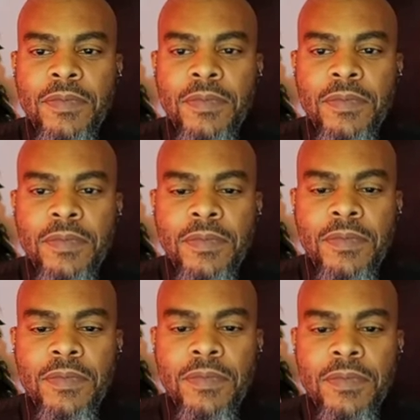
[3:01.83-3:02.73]

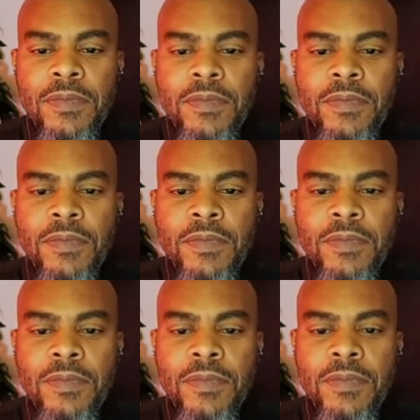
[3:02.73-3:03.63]

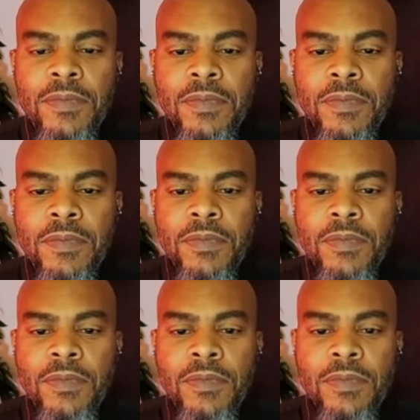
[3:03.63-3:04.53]

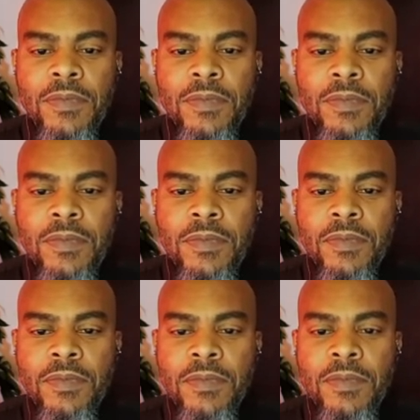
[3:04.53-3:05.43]

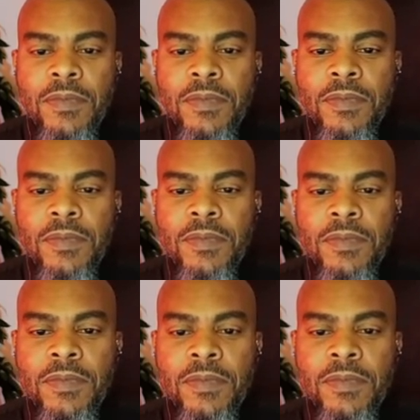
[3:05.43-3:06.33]

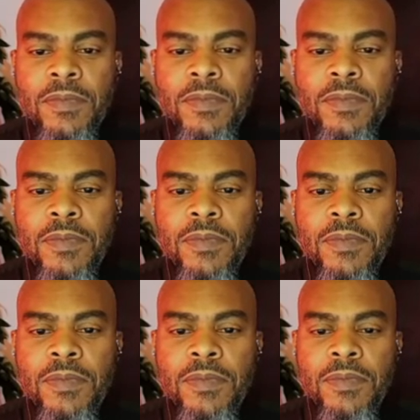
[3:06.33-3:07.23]

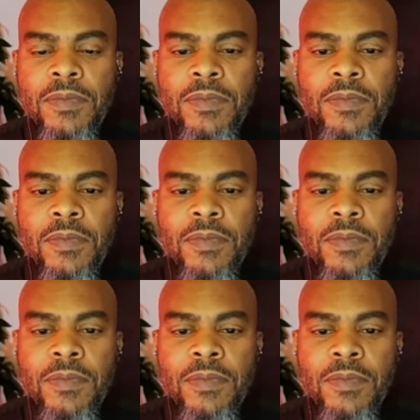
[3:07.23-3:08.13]

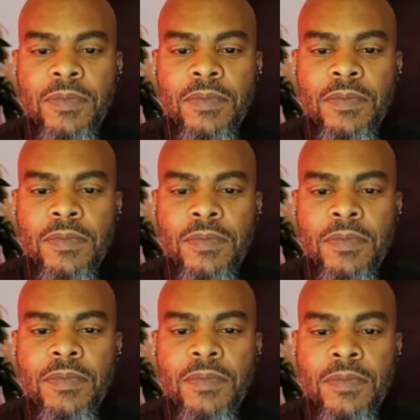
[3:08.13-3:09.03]

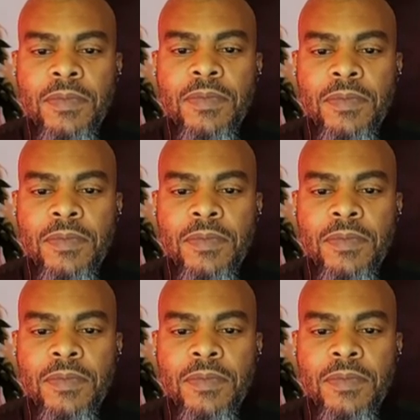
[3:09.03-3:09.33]
This person isn't speaking.